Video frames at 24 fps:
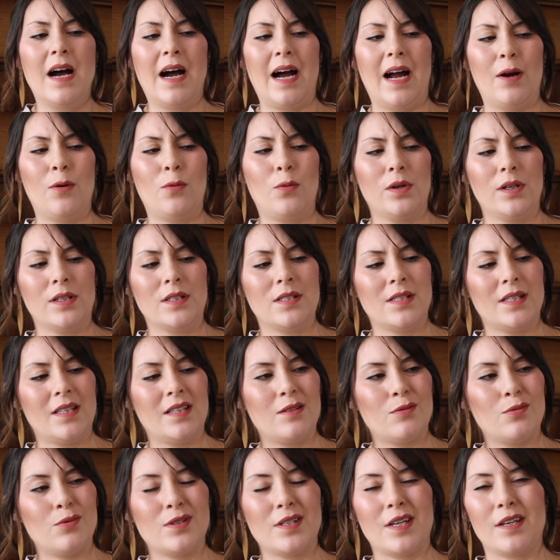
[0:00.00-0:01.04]
I want to say
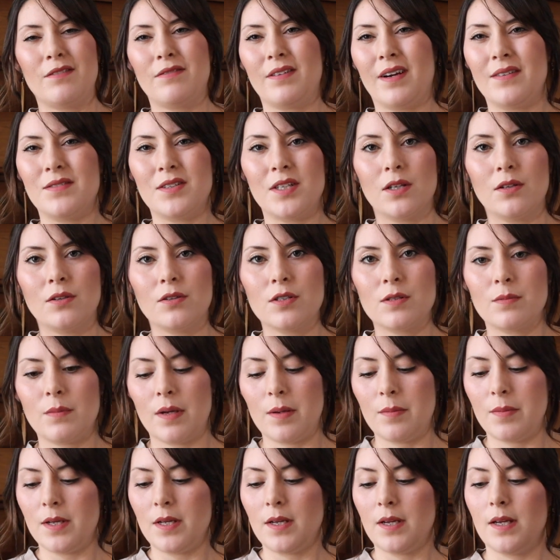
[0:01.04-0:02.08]
this was like $5
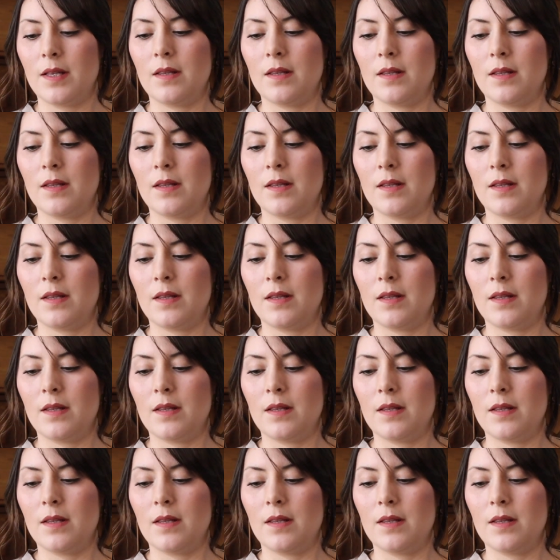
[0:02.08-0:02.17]
maybe.